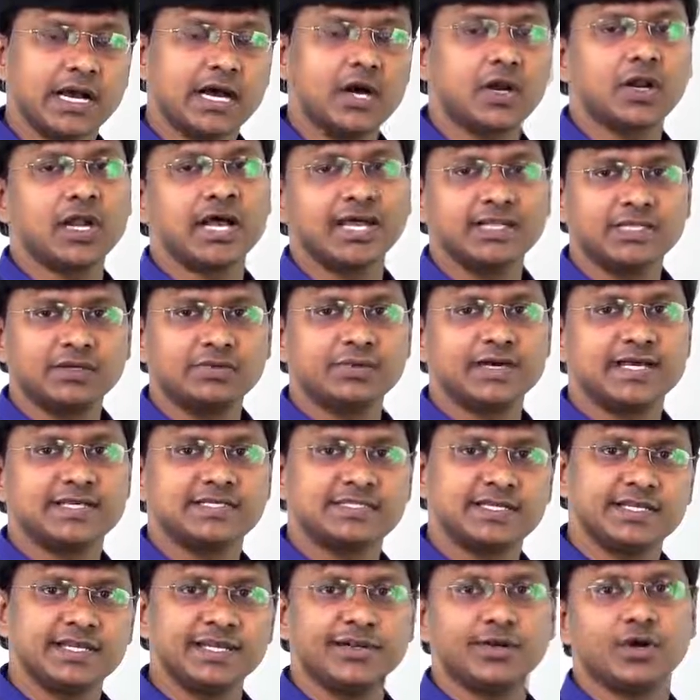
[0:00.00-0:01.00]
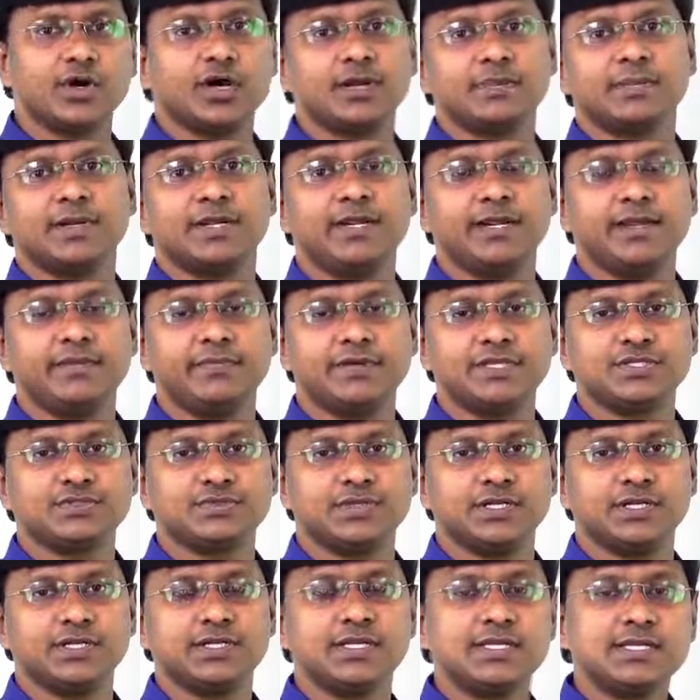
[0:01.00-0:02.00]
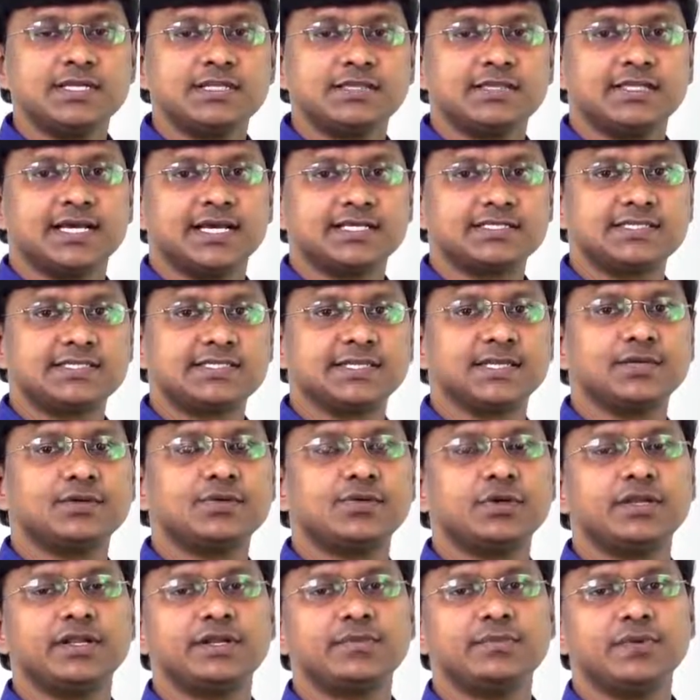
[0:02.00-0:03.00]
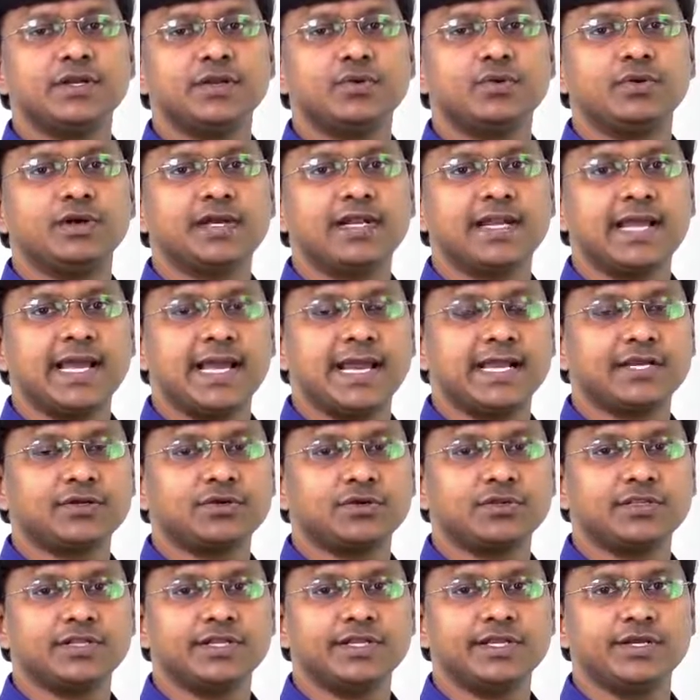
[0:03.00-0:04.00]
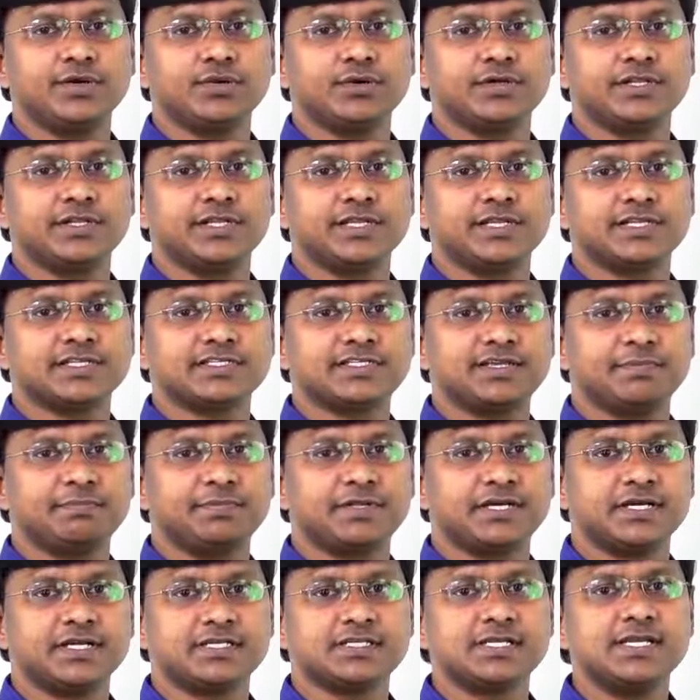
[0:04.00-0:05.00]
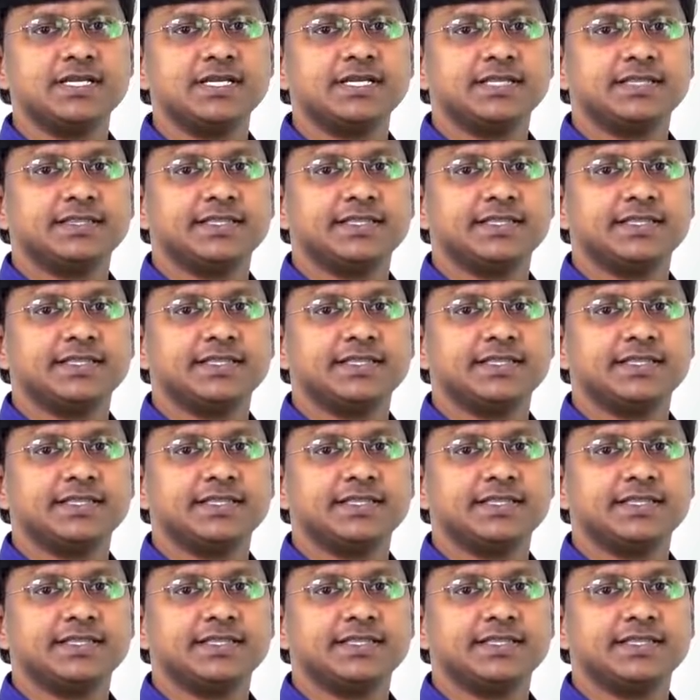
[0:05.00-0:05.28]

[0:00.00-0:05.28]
Or otherwise, in a normal individual, the acetylcholine will go and act on the nicotinic receptors.